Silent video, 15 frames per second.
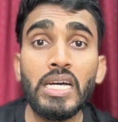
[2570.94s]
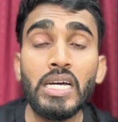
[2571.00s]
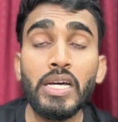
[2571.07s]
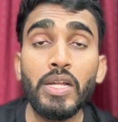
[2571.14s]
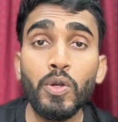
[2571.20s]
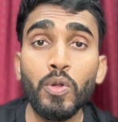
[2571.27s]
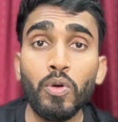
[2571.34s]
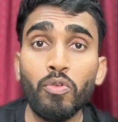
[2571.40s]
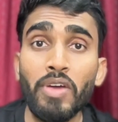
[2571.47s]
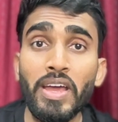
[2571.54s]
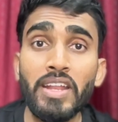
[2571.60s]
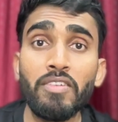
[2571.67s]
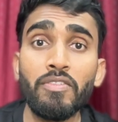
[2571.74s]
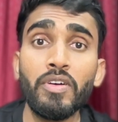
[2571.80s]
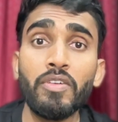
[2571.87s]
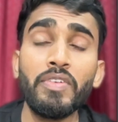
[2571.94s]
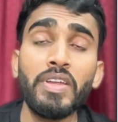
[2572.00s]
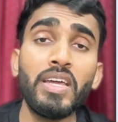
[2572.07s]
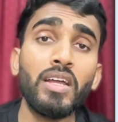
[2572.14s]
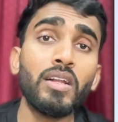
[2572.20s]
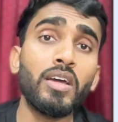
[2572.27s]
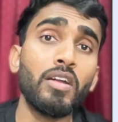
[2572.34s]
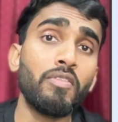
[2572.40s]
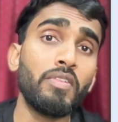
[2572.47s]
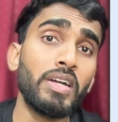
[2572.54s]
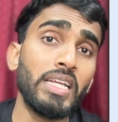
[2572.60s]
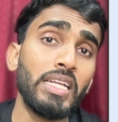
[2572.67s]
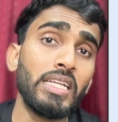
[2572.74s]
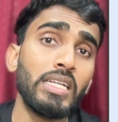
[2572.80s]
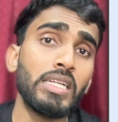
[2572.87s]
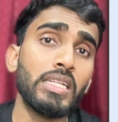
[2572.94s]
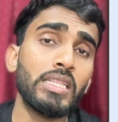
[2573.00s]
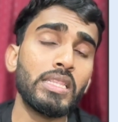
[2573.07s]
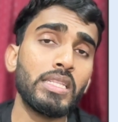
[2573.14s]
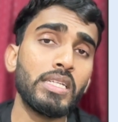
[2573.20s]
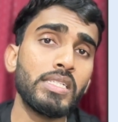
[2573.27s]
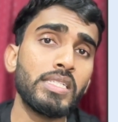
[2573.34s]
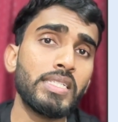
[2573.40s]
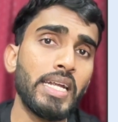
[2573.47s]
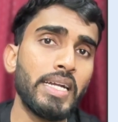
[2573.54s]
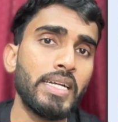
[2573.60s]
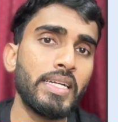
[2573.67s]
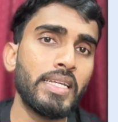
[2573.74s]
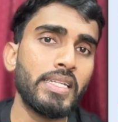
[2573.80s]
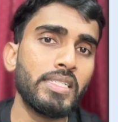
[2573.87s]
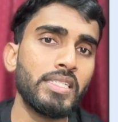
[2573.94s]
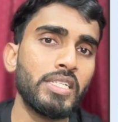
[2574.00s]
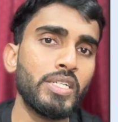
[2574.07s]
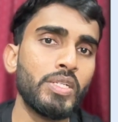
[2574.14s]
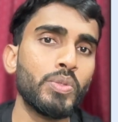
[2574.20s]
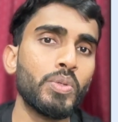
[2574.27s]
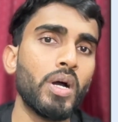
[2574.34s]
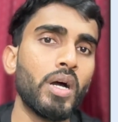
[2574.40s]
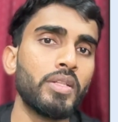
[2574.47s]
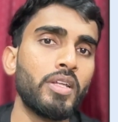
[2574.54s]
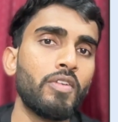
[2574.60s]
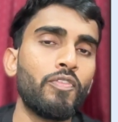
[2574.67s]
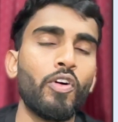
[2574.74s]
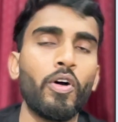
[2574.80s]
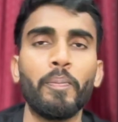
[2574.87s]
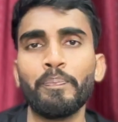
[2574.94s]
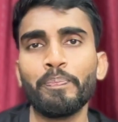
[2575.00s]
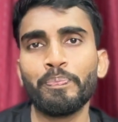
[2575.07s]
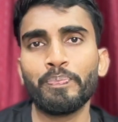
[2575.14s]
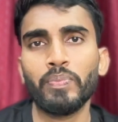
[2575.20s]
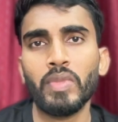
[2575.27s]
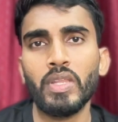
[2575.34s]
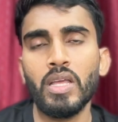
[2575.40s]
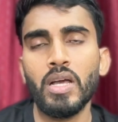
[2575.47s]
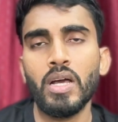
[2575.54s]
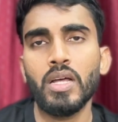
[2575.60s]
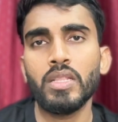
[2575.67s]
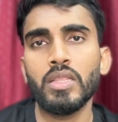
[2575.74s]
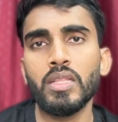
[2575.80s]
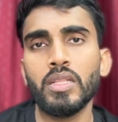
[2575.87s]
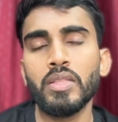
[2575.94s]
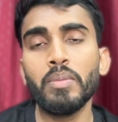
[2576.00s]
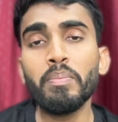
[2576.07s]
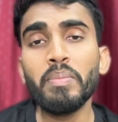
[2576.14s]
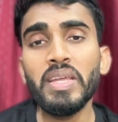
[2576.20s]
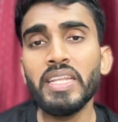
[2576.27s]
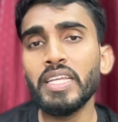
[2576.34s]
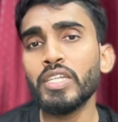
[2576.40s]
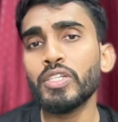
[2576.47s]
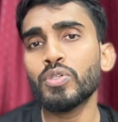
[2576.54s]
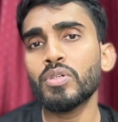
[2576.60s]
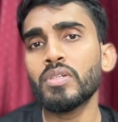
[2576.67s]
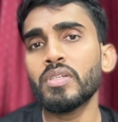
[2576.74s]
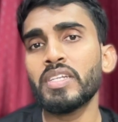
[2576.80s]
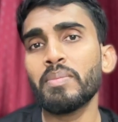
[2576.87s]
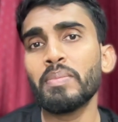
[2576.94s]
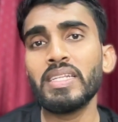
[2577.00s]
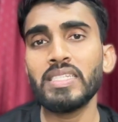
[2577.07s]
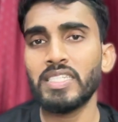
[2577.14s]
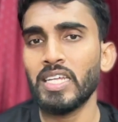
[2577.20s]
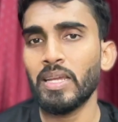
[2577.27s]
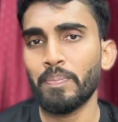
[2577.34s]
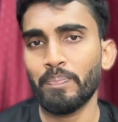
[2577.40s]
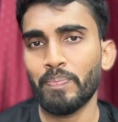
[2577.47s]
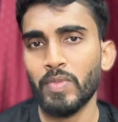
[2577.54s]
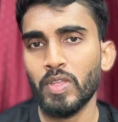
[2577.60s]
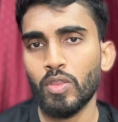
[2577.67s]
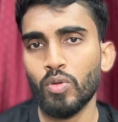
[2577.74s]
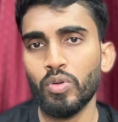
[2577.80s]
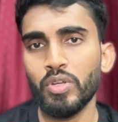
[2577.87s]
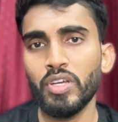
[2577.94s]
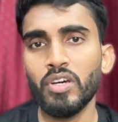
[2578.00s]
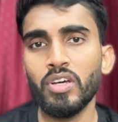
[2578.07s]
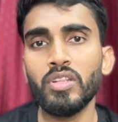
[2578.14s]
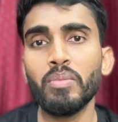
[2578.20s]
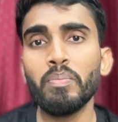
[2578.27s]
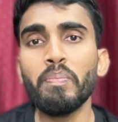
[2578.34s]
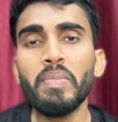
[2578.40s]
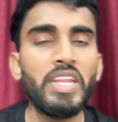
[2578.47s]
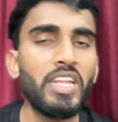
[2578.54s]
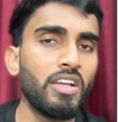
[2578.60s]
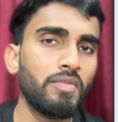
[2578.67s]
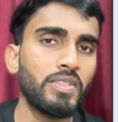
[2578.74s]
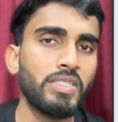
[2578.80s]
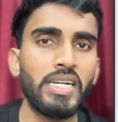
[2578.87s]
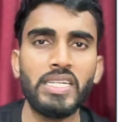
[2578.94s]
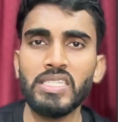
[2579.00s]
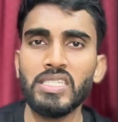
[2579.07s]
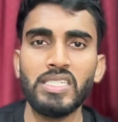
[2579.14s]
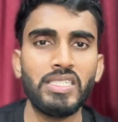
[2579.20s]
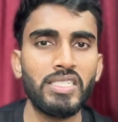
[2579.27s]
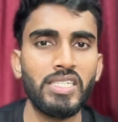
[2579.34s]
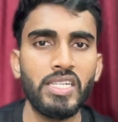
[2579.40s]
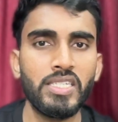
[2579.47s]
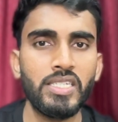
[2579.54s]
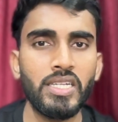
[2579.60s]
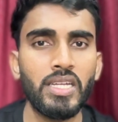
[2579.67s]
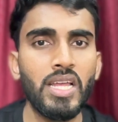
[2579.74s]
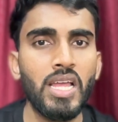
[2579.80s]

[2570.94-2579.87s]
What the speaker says: Look, whenever we are converting the sentence into other form, the meaning should remain same. So here the meaning of the sentence is changing.